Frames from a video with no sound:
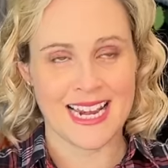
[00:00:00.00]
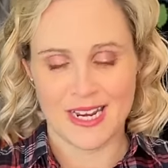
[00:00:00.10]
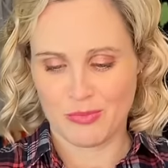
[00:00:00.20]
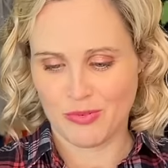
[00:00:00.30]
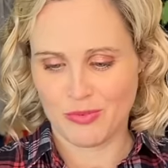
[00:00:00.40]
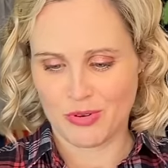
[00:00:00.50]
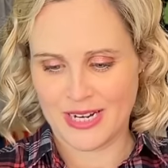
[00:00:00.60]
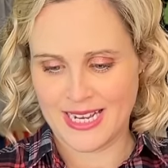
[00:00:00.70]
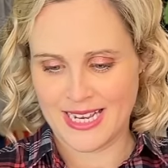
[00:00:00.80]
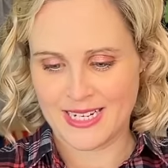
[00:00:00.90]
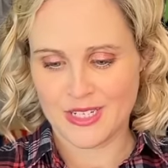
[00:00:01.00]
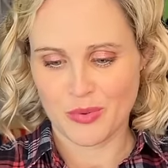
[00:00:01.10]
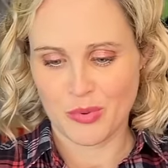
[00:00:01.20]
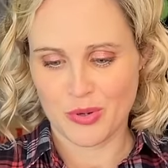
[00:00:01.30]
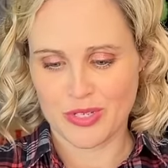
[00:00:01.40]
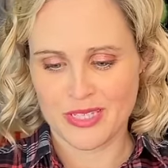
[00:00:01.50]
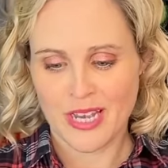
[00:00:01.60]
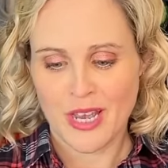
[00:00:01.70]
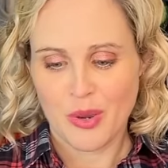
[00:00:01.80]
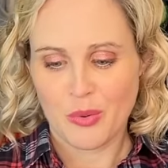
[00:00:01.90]
in beforehand was,
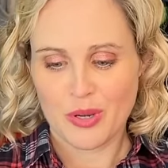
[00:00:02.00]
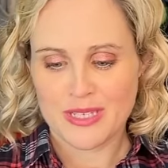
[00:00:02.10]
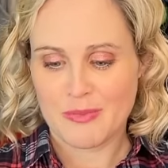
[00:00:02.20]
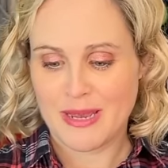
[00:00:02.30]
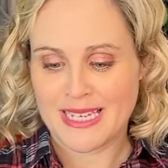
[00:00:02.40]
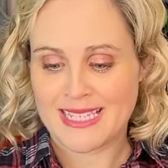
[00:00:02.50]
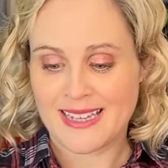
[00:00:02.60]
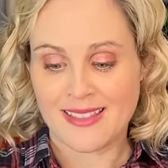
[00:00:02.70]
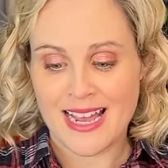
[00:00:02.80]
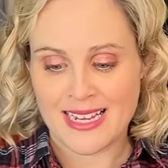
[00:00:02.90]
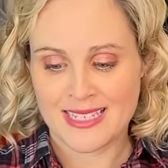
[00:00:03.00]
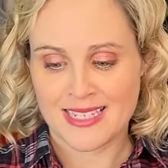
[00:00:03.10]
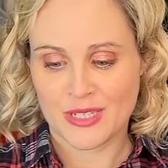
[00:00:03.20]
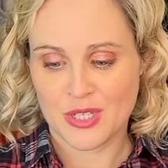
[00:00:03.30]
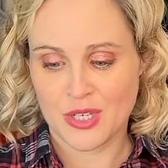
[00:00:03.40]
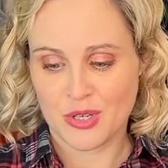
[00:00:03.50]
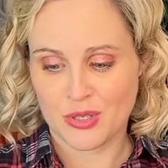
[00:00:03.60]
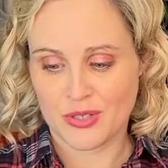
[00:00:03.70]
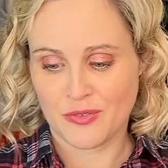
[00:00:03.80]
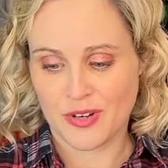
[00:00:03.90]
what is the best elastic to
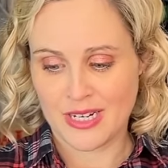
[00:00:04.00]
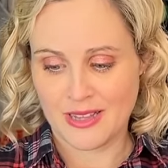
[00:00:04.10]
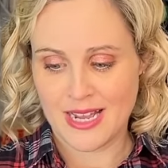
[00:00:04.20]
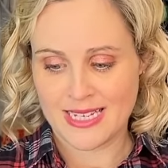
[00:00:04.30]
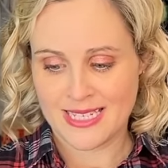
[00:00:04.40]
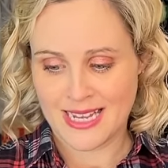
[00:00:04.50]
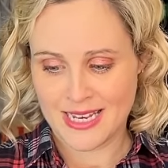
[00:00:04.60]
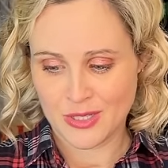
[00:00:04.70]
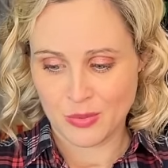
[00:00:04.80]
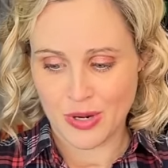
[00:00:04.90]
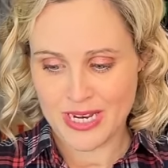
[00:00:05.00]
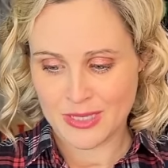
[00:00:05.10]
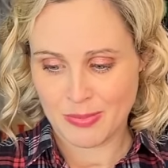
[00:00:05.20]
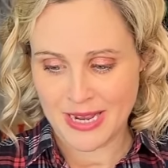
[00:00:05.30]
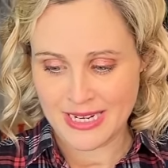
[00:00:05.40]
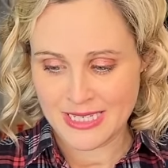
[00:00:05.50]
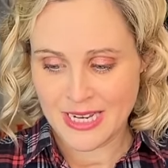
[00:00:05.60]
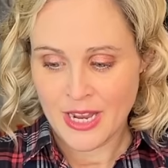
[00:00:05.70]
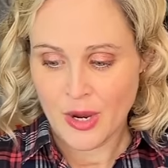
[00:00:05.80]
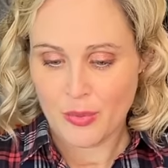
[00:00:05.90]
use for an elasticated waistband
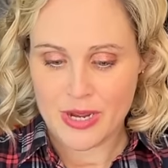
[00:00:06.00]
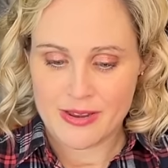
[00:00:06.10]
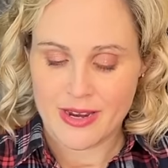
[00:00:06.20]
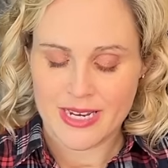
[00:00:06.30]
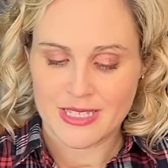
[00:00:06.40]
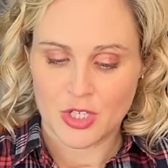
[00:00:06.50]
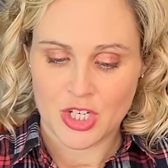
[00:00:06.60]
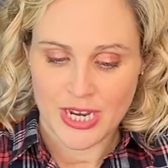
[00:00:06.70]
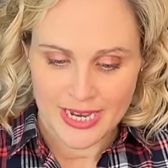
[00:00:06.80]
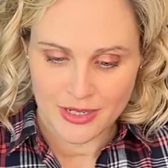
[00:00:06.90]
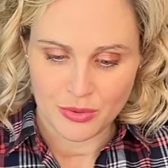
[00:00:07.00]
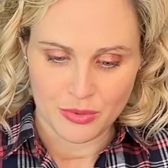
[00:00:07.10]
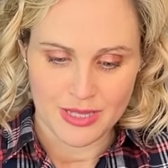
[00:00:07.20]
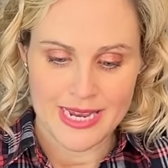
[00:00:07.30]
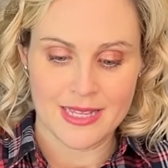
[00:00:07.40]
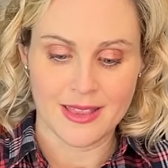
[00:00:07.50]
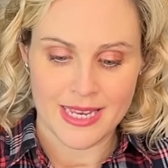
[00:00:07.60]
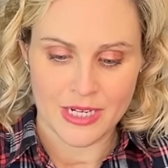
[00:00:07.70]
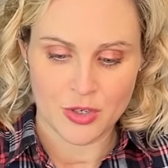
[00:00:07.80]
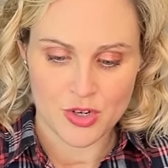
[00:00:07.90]
where there is a channel like
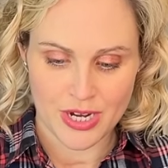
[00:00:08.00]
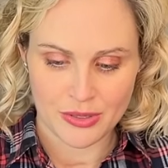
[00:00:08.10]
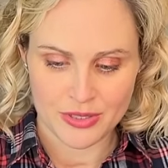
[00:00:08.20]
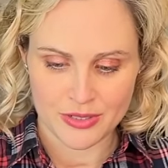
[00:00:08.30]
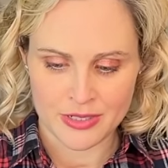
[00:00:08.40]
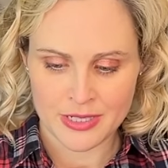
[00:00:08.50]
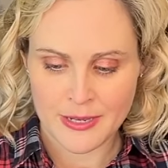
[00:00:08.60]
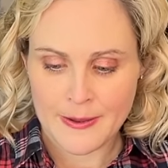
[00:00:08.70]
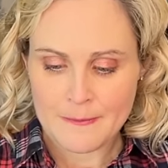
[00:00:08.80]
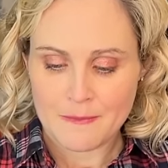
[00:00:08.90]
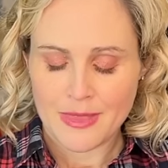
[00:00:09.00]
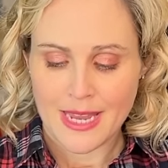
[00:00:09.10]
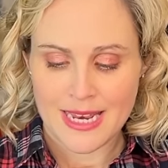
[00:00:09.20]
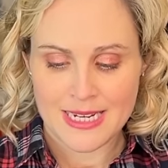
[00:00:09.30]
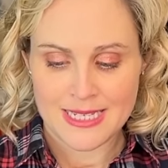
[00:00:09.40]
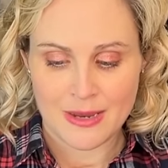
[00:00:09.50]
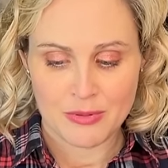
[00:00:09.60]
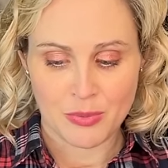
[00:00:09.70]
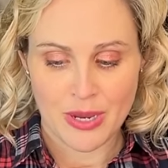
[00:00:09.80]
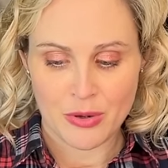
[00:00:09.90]
linen trousers? Any
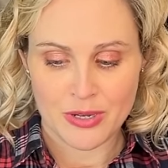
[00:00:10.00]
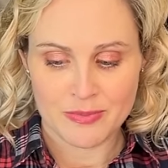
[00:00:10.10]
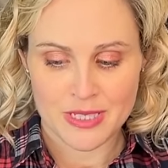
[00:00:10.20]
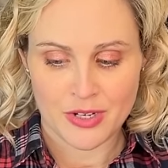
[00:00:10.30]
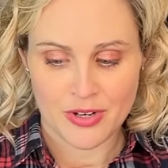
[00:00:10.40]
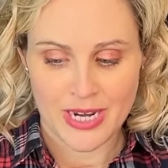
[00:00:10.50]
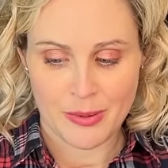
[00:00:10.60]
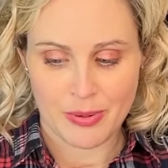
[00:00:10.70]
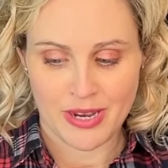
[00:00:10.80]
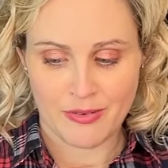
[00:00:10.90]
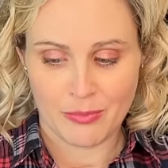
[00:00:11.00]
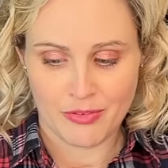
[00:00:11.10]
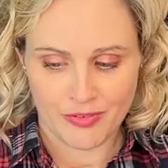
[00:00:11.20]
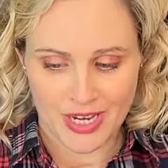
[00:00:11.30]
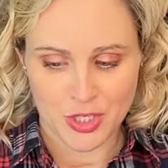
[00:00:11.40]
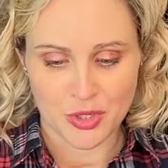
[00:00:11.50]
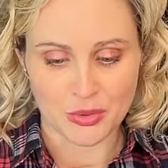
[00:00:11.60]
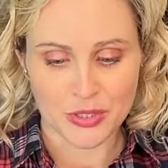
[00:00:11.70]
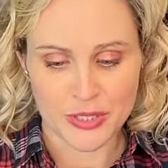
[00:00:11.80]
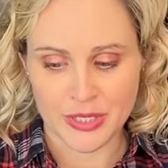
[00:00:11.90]
tips welcome to create a professional
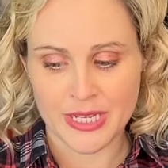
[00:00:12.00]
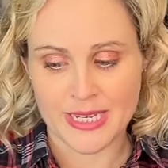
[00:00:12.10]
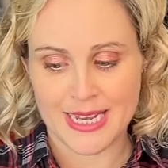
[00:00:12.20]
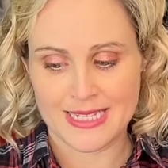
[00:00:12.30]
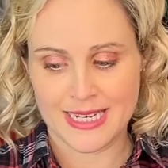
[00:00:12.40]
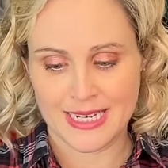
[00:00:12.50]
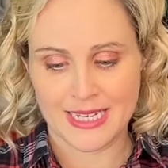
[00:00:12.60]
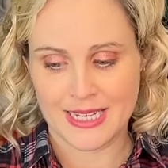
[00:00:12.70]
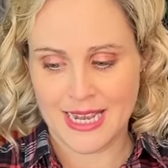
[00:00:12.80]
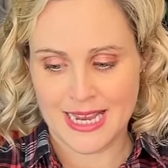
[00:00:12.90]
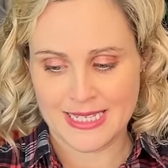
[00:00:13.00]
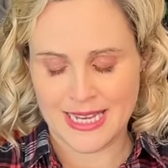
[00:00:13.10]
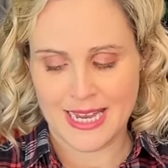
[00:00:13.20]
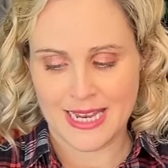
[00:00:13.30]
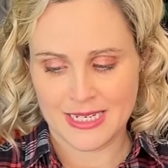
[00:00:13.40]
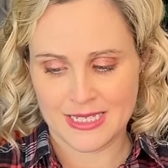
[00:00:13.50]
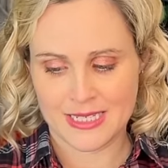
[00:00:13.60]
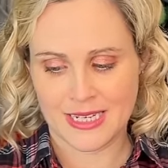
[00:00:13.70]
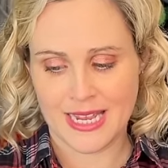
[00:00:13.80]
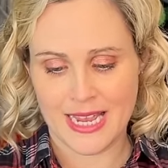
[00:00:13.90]
look, as it
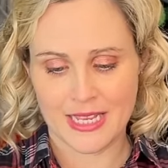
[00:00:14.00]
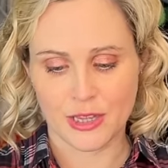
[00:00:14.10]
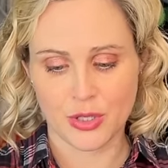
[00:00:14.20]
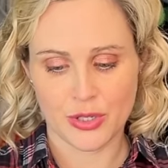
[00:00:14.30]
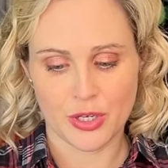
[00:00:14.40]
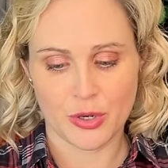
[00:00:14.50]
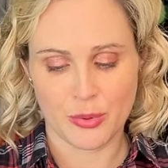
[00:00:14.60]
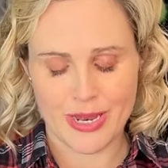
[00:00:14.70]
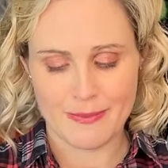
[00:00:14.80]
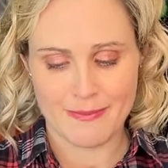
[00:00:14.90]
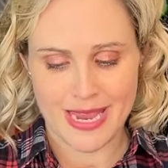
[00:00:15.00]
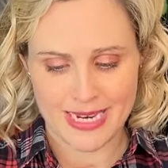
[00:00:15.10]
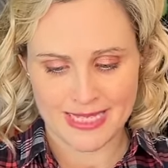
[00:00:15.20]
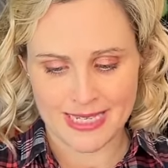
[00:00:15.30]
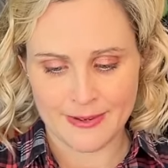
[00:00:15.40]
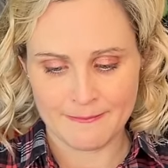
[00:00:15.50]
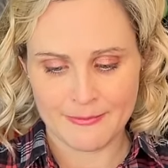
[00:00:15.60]
can look quite messy.